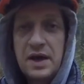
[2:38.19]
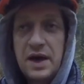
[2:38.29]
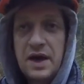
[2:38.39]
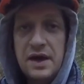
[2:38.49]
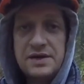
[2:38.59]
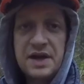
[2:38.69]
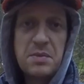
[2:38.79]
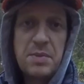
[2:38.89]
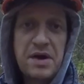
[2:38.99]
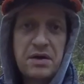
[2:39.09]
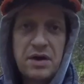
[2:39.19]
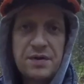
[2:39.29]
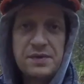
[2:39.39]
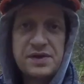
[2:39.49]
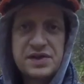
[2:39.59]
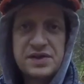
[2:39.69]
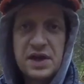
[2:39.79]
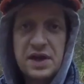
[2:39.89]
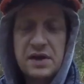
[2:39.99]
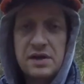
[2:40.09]
Darren Berricloth
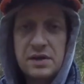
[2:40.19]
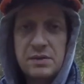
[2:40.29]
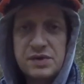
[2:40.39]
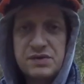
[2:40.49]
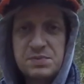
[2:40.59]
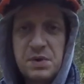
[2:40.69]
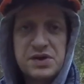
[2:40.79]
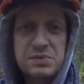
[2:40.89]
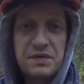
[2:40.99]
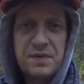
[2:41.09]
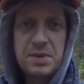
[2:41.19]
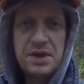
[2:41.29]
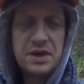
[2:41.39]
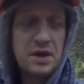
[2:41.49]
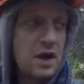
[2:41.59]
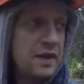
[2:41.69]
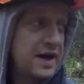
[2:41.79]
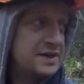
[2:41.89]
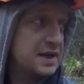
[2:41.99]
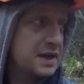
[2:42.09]
was responsible for building a lot of
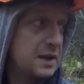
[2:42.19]
that.